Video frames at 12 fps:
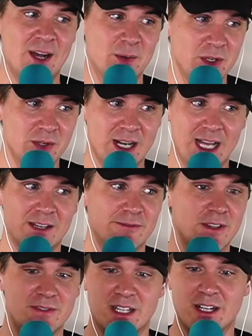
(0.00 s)
where you can have
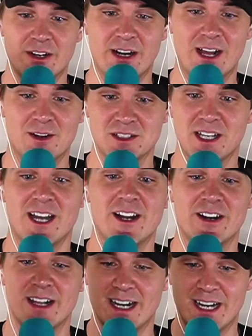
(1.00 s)
1,500 hours, get
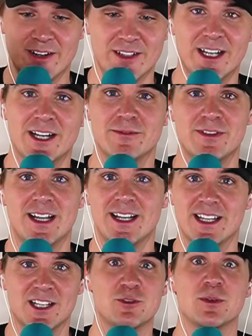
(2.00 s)
hired at an airline, fly
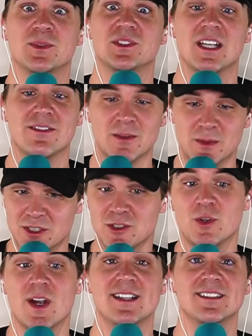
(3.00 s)
like a triple seven, which is
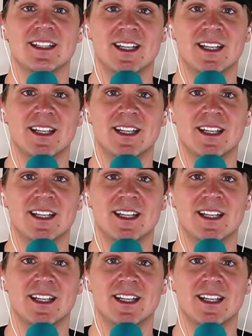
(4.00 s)
crazy.